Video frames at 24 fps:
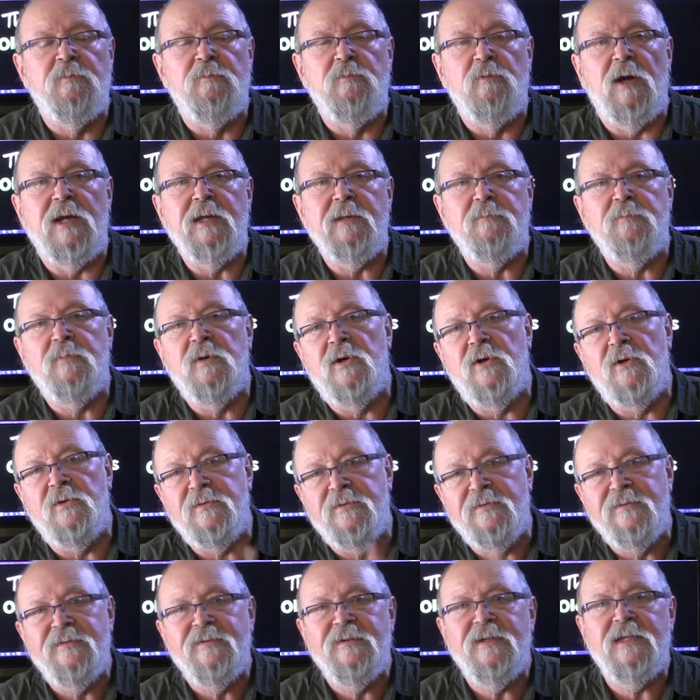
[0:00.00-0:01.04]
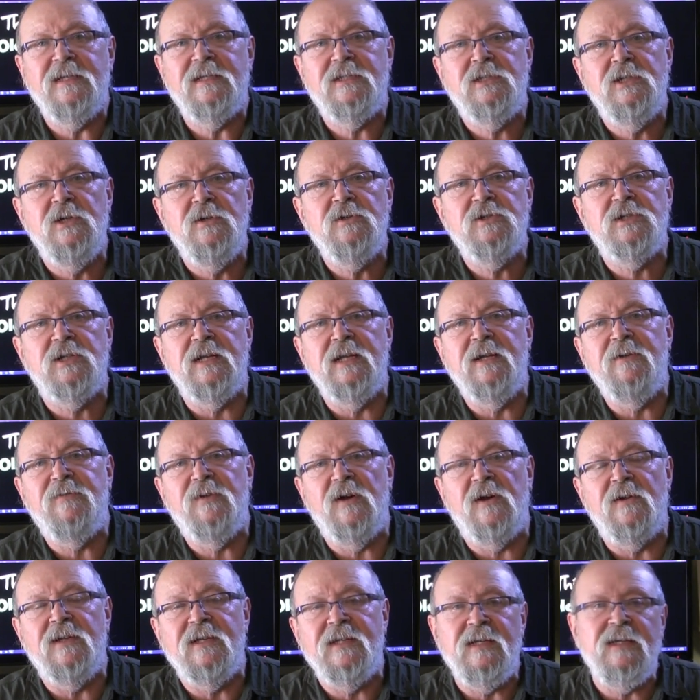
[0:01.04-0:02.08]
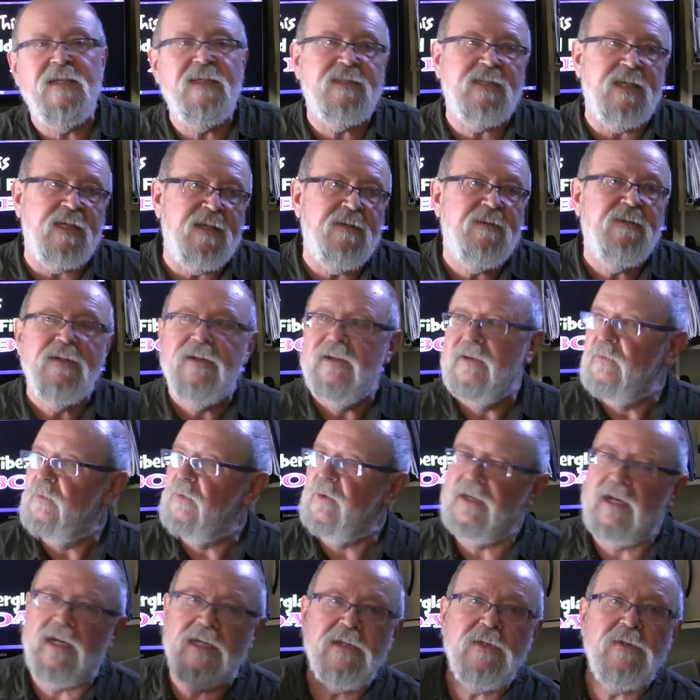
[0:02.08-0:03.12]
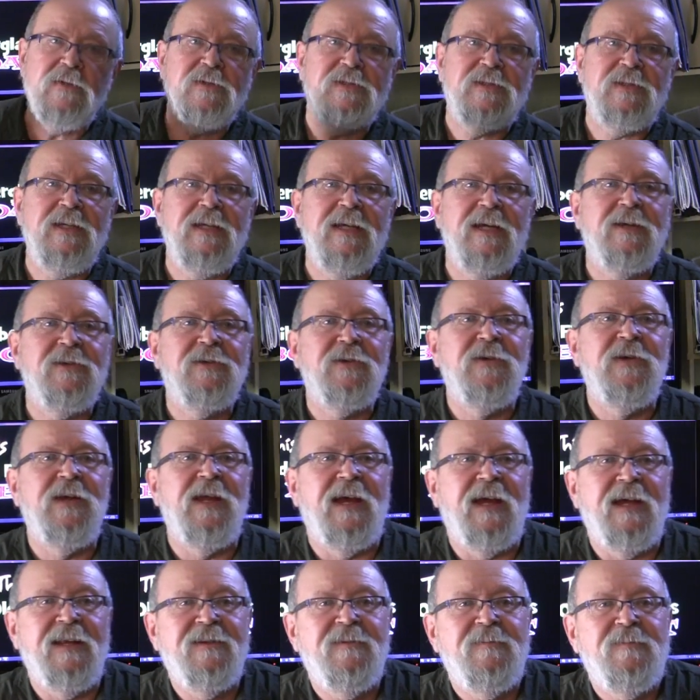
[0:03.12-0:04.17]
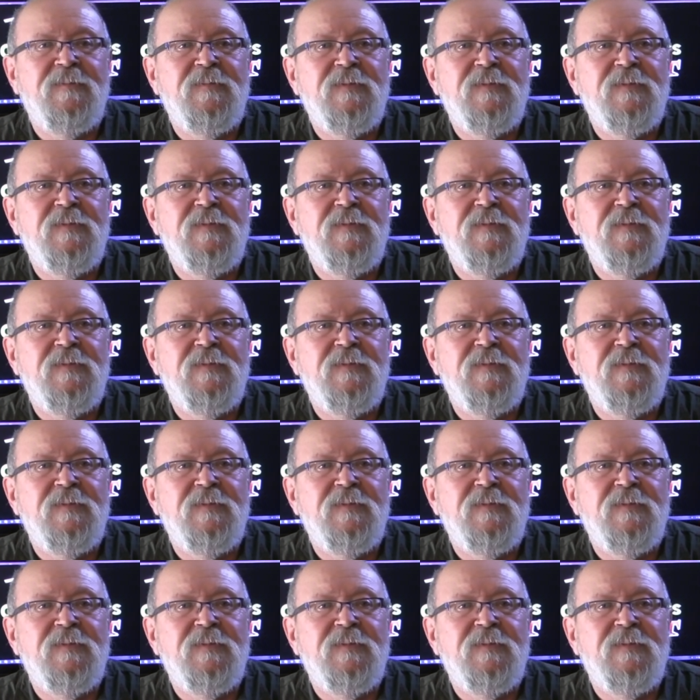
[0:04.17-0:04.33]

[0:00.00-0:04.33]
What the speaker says: right boat is usually fairly easy when I use the internet.